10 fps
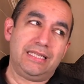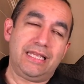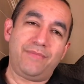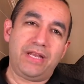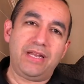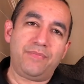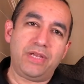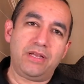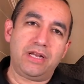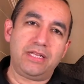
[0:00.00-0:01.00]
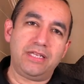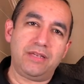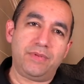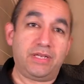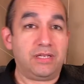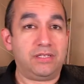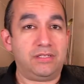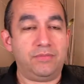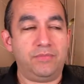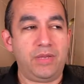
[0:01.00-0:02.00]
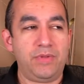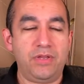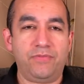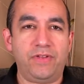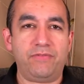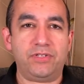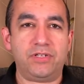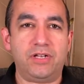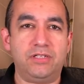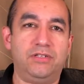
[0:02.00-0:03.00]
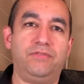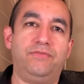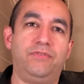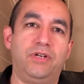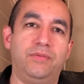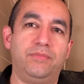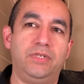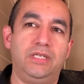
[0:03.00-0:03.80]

That might not be a good idea because maybe your favorite songs are from